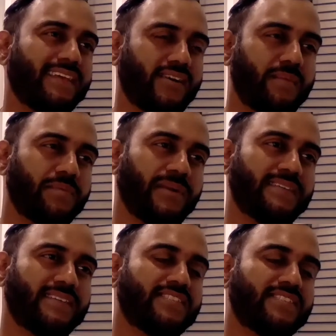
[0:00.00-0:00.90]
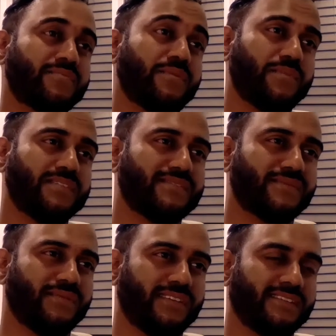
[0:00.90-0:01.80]
and the optimization, that's what business
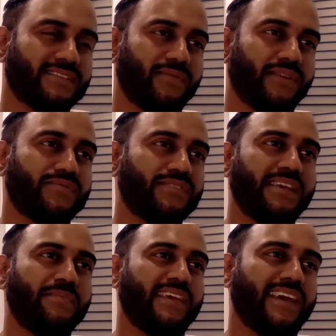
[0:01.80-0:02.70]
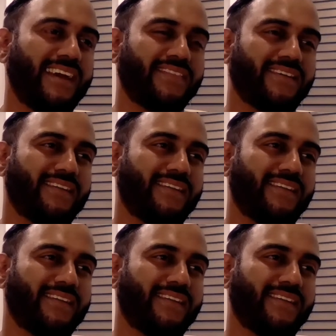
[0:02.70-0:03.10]
school is. When I was doing the MBA, I